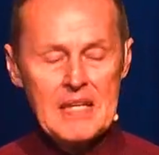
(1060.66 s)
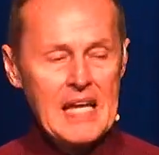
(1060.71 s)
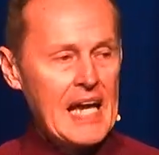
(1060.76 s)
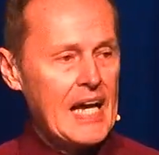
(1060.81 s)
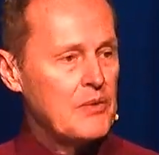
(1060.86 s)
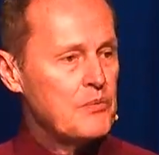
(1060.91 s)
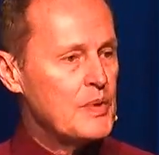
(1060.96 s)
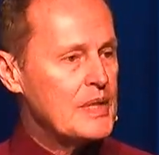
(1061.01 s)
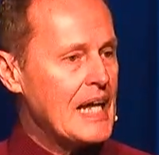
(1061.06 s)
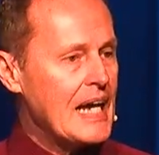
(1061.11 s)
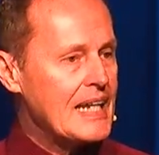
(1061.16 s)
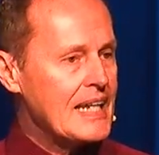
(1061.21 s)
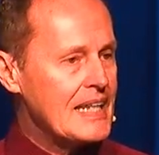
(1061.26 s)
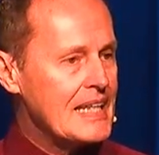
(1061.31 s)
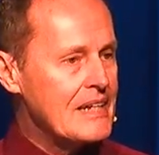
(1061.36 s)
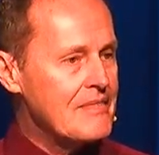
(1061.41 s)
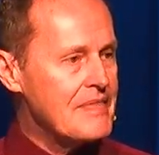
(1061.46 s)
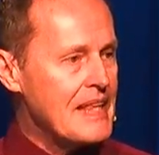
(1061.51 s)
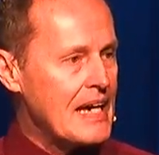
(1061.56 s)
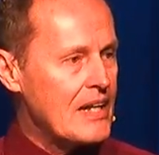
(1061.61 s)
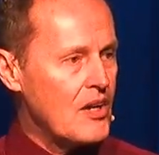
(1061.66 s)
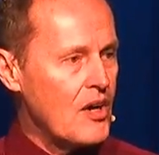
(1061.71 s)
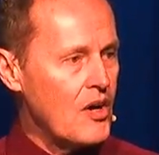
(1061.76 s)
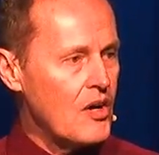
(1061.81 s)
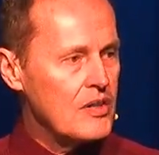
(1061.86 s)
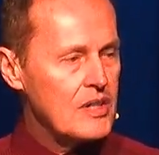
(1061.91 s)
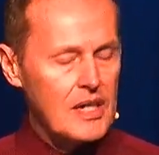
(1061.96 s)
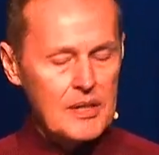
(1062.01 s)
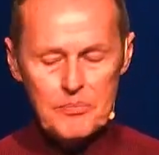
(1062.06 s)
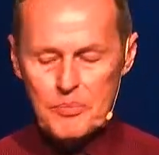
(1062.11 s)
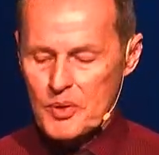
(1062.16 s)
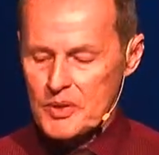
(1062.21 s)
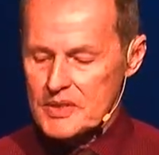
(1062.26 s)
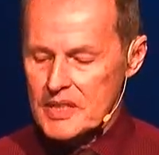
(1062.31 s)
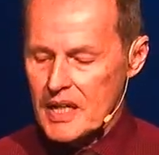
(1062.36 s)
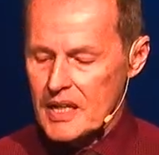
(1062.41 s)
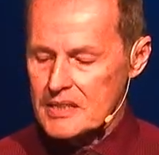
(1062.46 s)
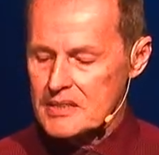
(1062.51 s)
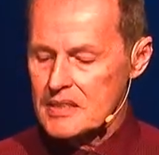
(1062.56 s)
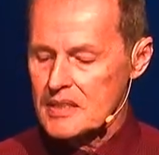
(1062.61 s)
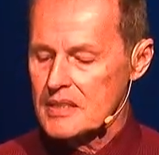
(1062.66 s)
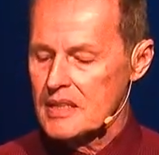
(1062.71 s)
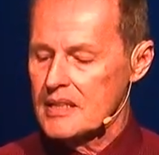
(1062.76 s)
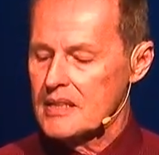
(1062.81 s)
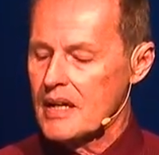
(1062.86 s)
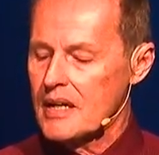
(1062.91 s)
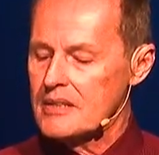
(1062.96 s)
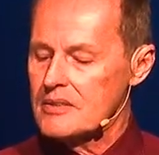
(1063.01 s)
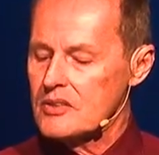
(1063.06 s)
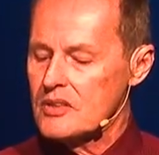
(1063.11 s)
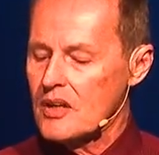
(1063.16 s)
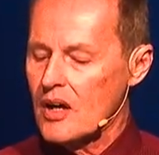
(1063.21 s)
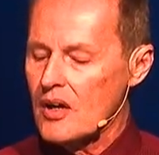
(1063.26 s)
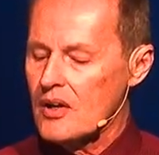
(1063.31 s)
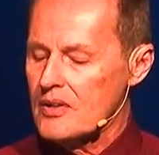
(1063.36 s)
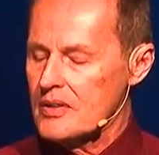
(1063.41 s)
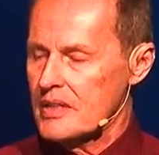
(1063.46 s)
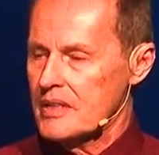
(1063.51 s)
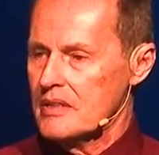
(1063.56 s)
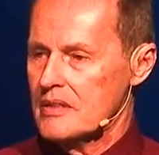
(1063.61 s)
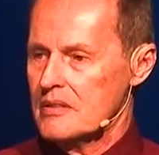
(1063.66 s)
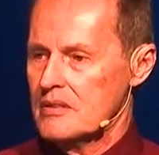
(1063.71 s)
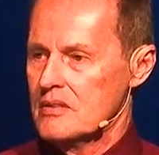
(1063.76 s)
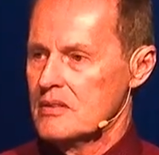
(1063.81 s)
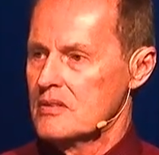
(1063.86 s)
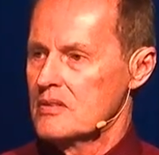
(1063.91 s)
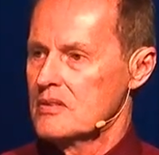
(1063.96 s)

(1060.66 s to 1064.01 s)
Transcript: And when I leave that heart unprotected and unguarded,